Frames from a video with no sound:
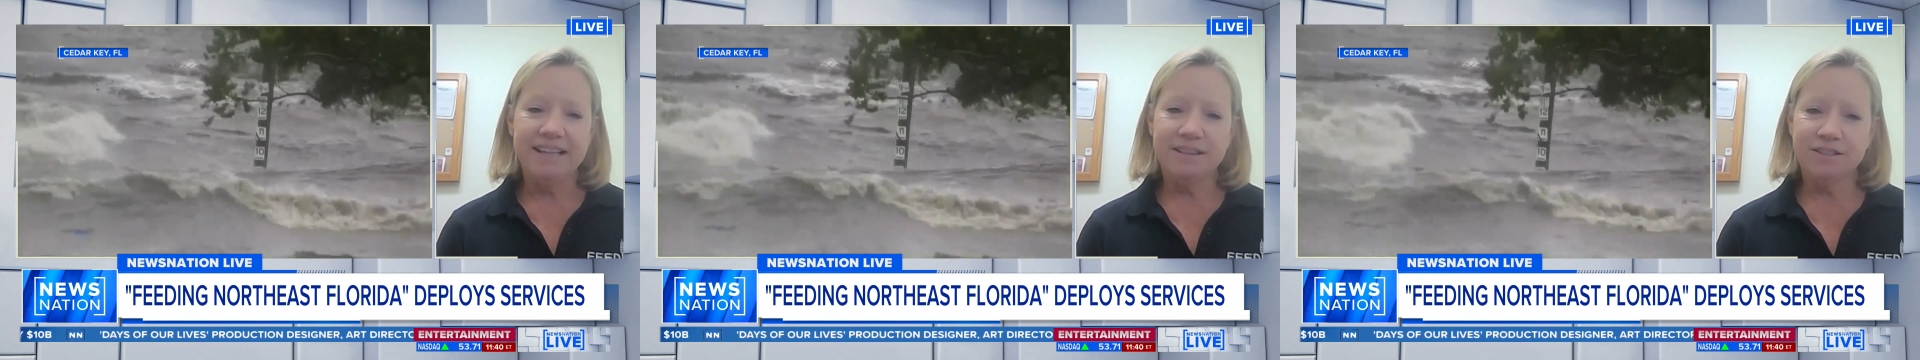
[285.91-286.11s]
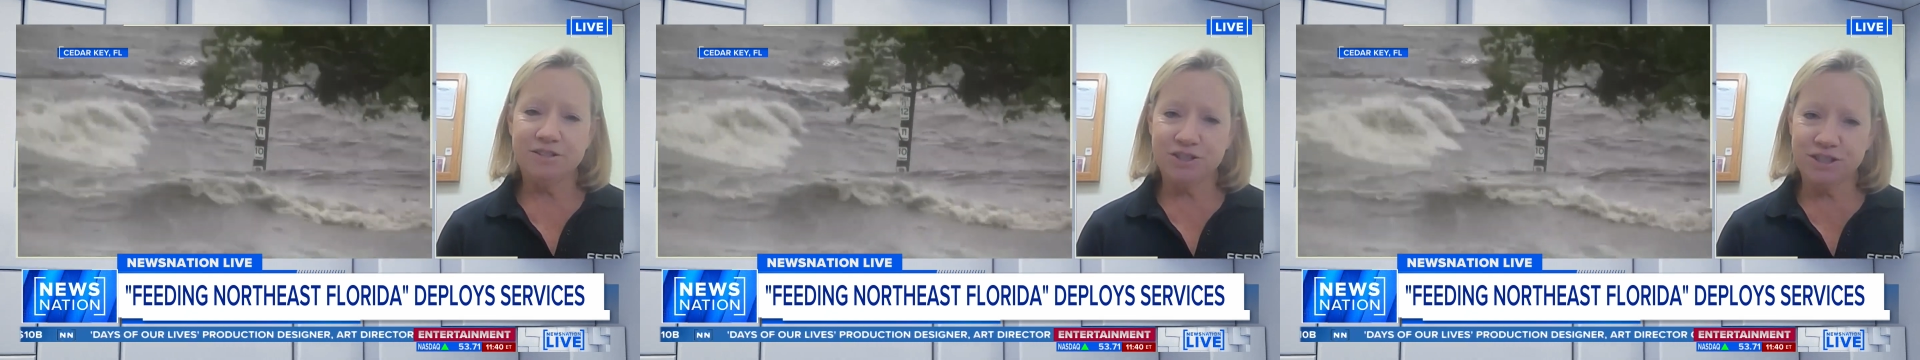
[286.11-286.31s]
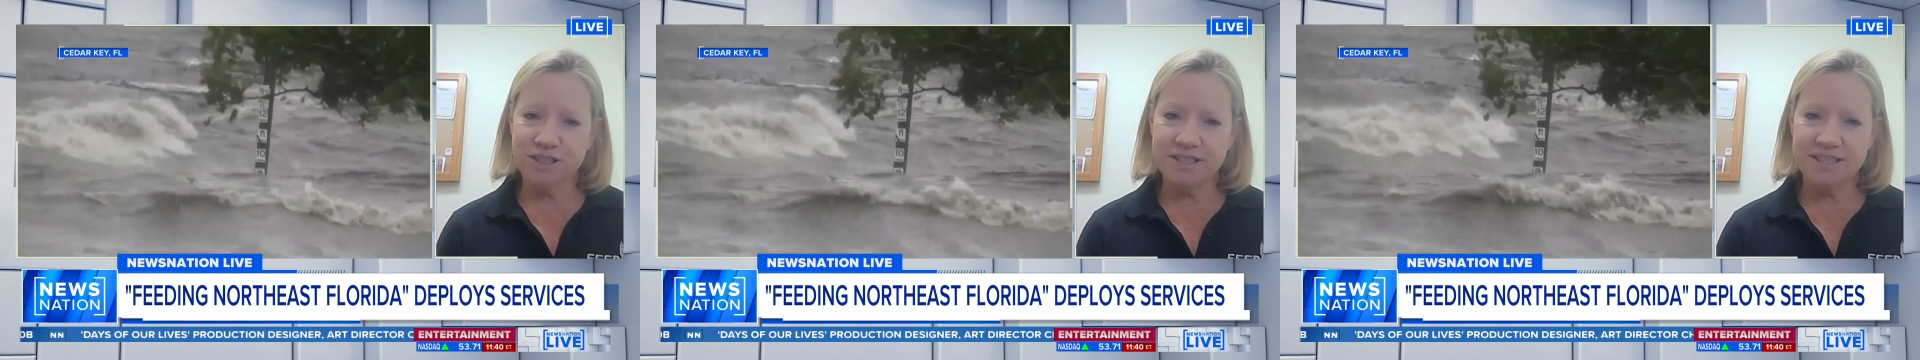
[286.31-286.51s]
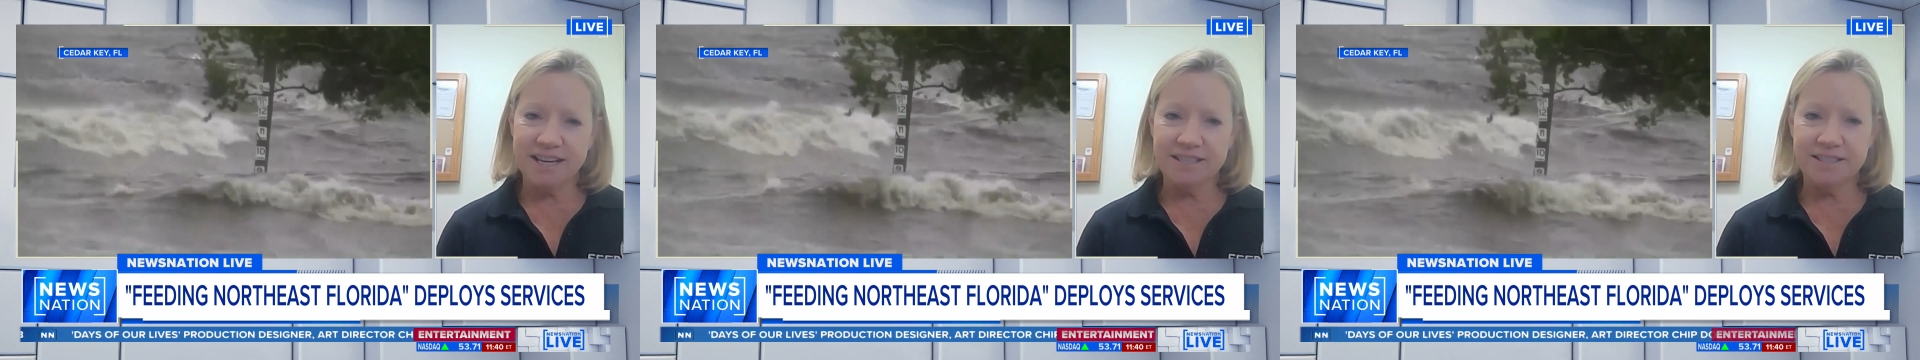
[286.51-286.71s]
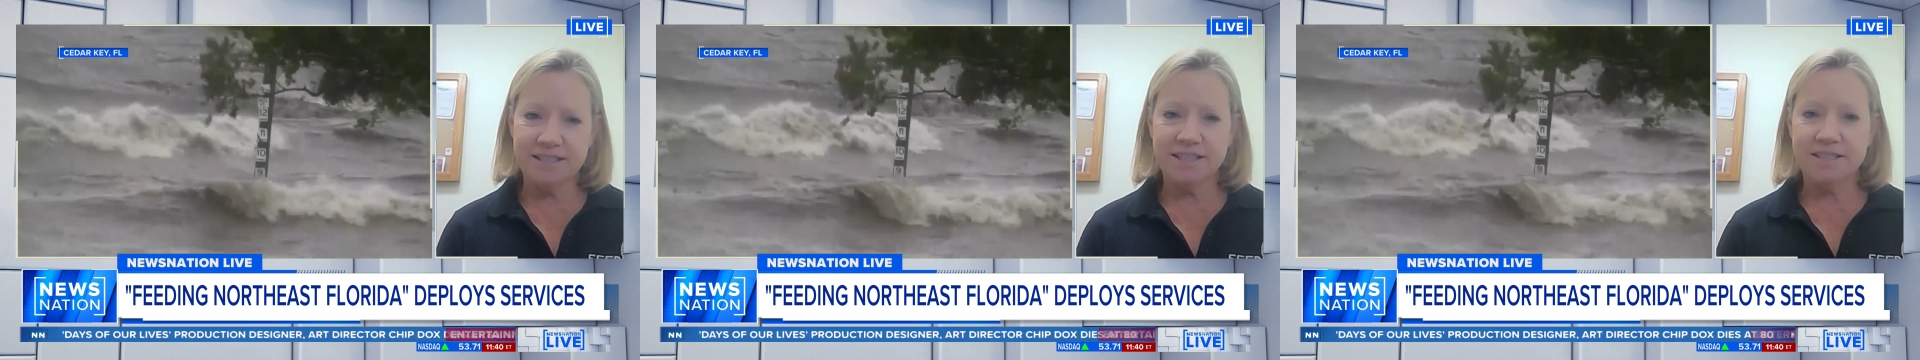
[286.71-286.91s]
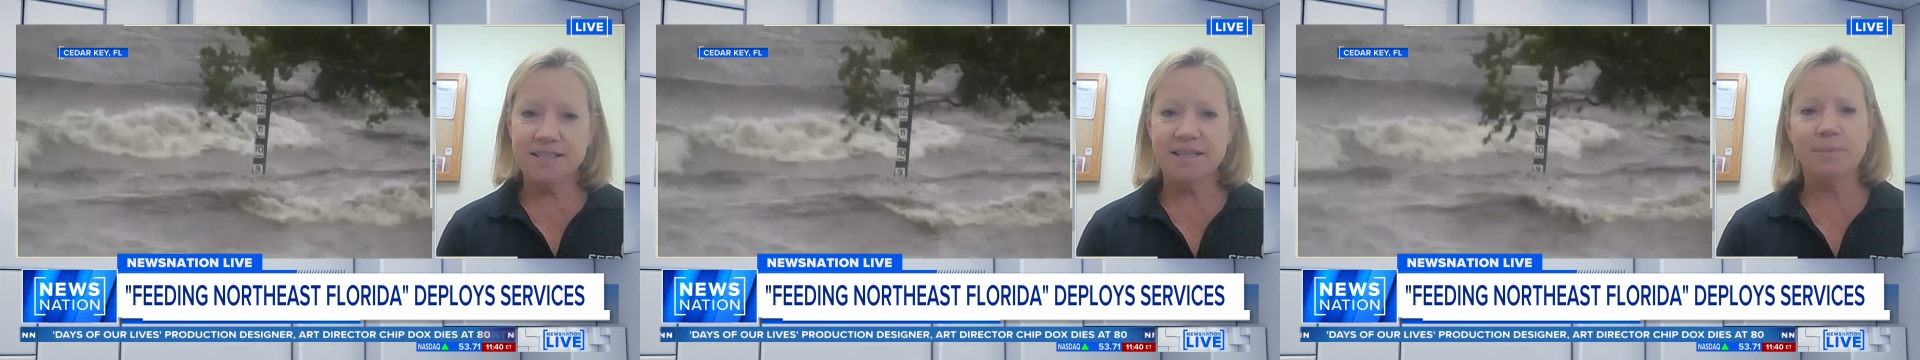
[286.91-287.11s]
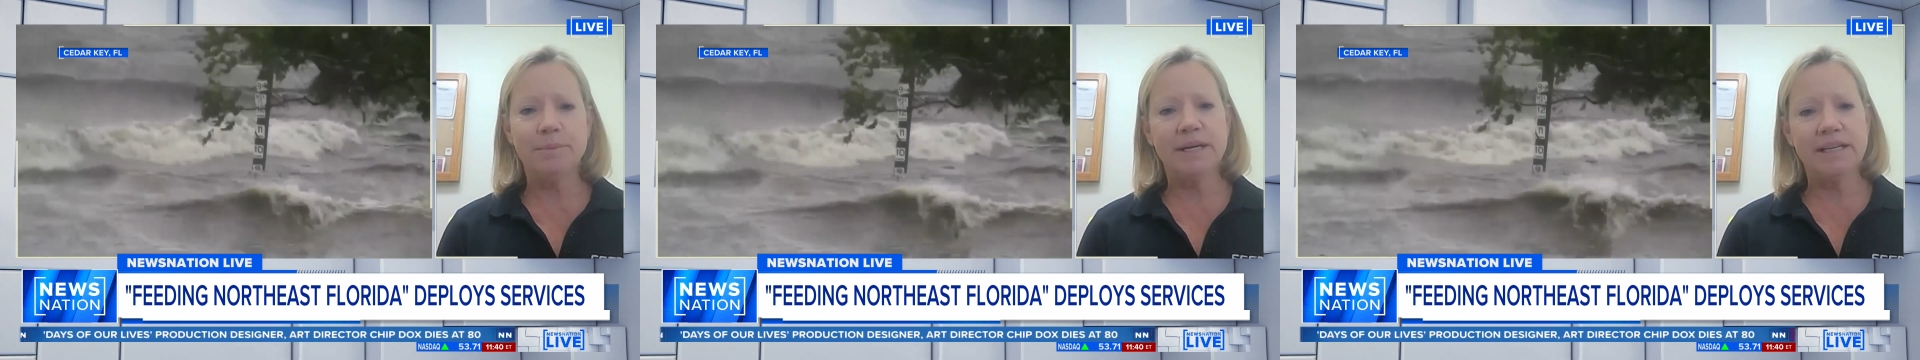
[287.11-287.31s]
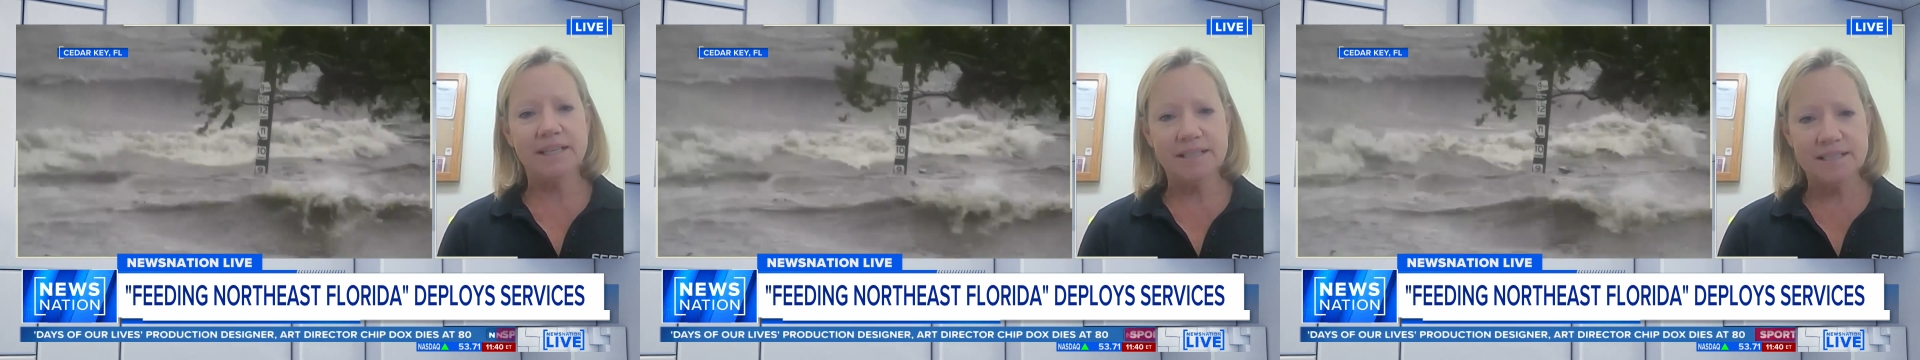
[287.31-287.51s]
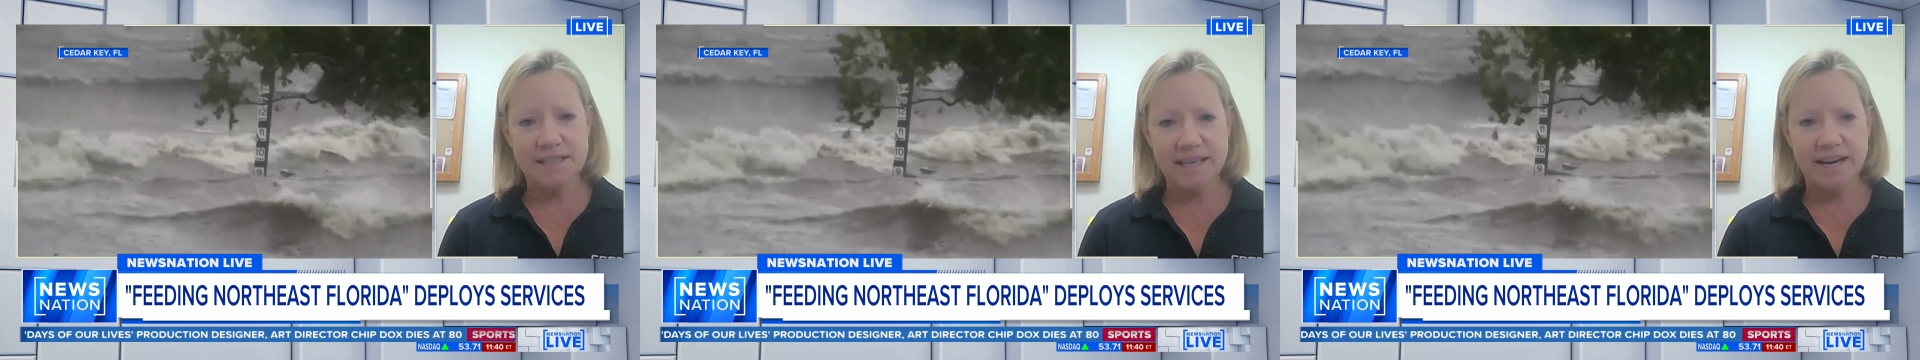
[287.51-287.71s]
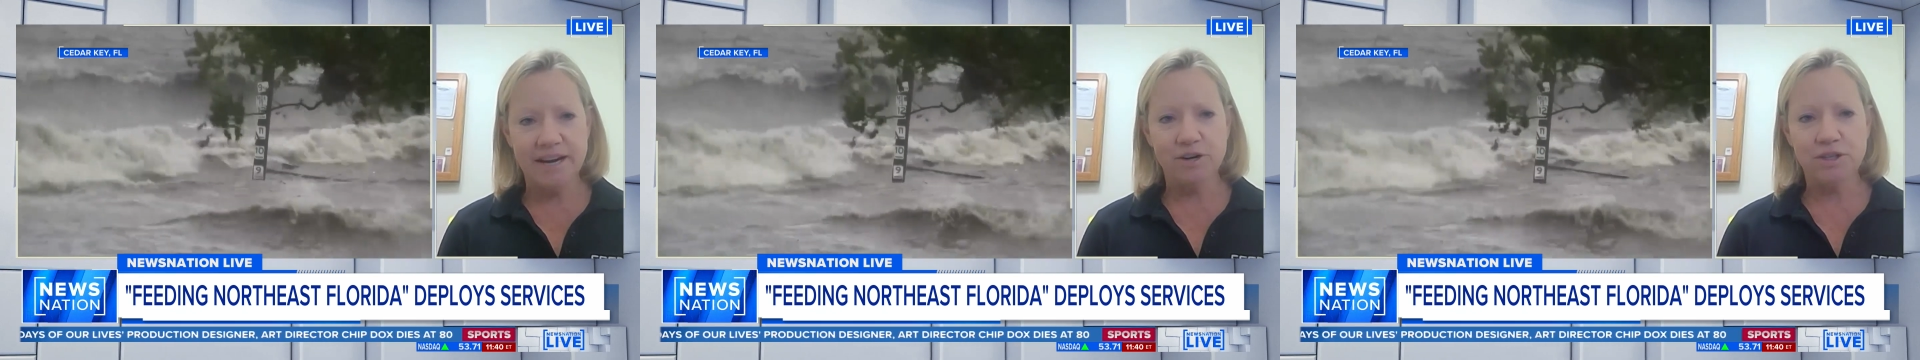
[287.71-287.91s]
There's the sense that somebody is
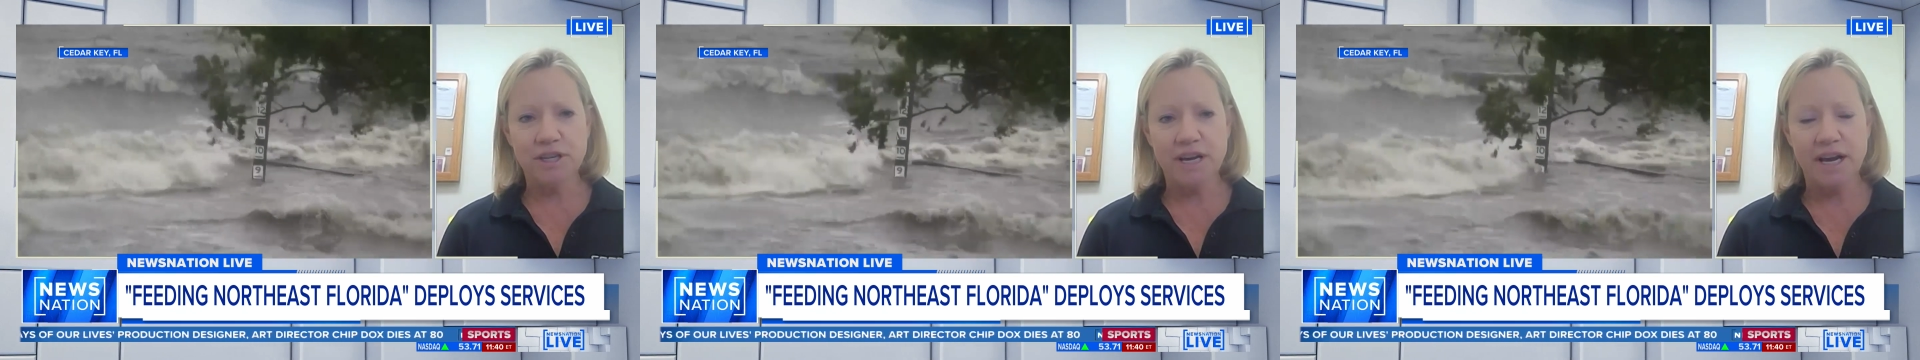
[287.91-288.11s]
there to